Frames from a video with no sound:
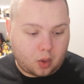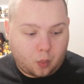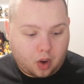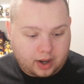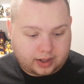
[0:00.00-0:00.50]

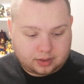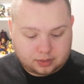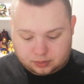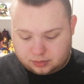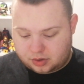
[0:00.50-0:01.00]
What
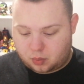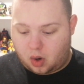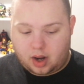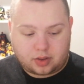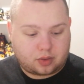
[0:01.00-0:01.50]

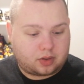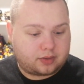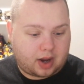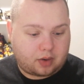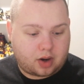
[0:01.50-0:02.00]
I thought
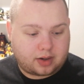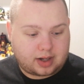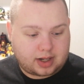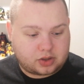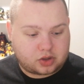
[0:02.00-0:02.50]
of that
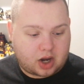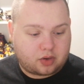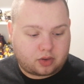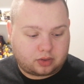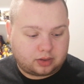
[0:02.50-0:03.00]
run in
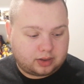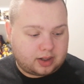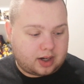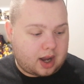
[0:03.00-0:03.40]
general.